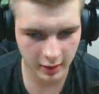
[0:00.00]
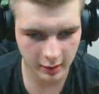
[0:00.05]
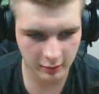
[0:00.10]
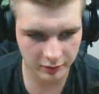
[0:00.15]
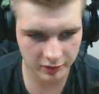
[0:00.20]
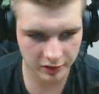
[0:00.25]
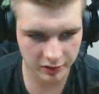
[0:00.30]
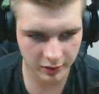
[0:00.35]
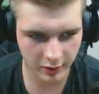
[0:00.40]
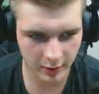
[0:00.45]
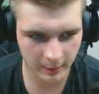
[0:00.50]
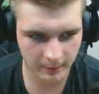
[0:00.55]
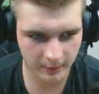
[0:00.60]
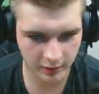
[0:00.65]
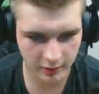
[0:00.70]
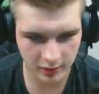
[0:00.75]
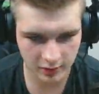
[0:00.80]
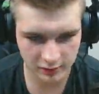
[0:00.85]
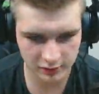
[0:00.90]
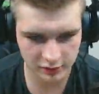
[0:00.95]
was
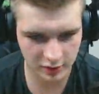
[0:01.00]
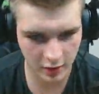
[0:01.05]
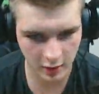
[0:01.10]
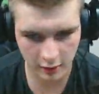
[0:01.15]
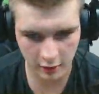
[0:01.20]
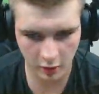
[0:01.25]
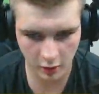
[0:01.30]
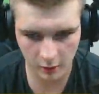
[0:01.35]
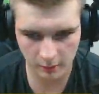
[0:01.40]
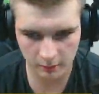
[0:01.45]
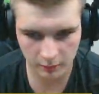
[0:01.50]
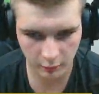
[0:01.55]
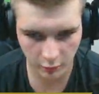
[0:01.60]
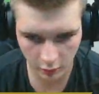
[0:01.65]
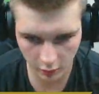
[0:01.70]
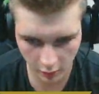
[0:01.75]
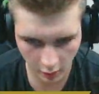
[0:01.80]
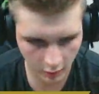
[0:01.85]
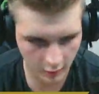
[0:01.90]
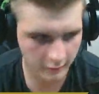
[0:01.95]
sniping, so I was like, nope,
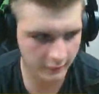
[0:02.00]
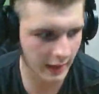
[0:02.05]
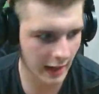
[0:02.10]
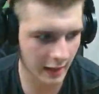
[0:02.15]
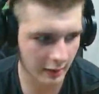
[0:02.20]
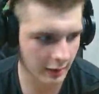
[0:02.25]
not going down